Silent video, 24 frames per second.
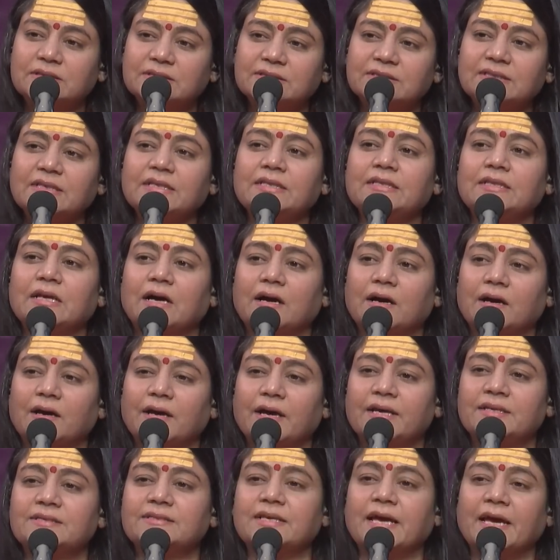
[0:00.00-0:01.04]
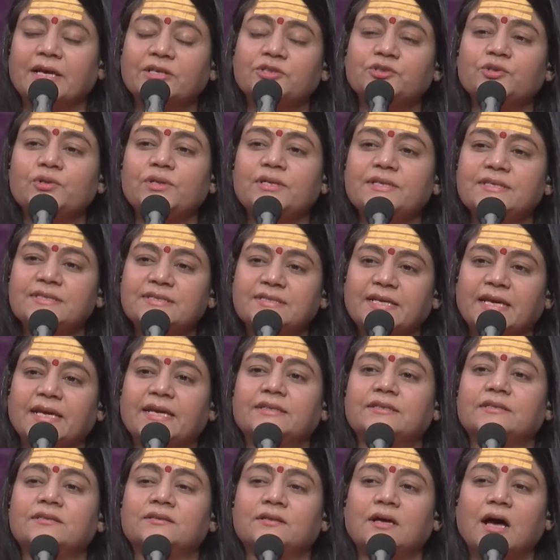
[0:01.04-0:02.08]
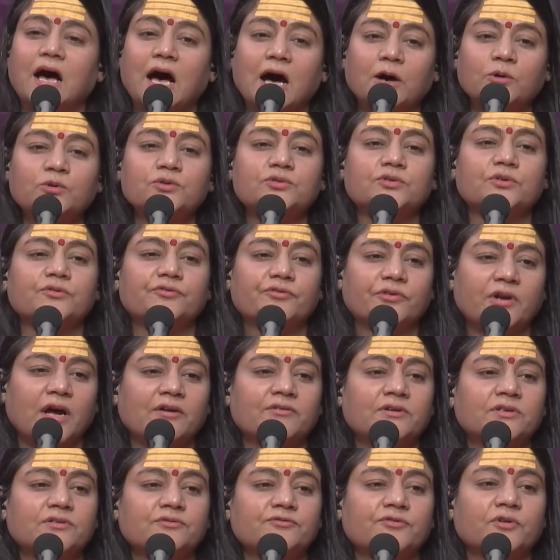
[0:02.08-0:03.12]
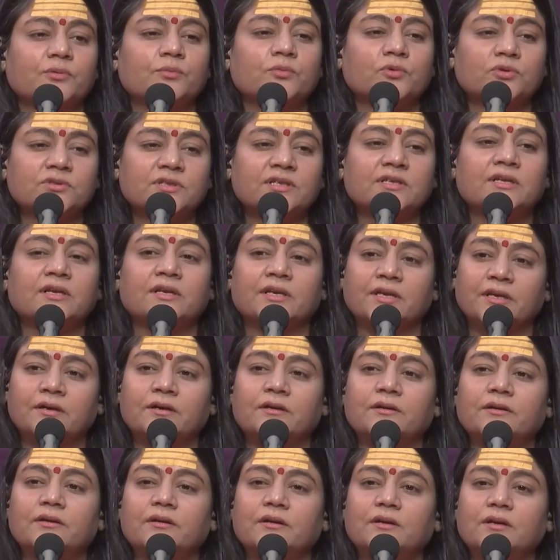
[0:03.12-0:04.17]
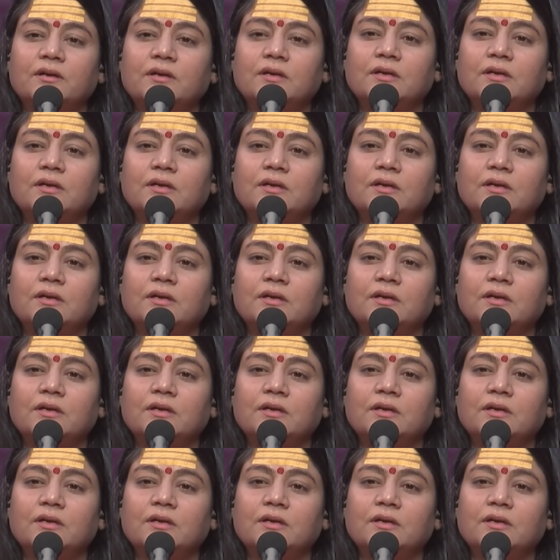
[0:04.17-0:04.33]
Sita has actually stayed in the house of Ravan for more than a year.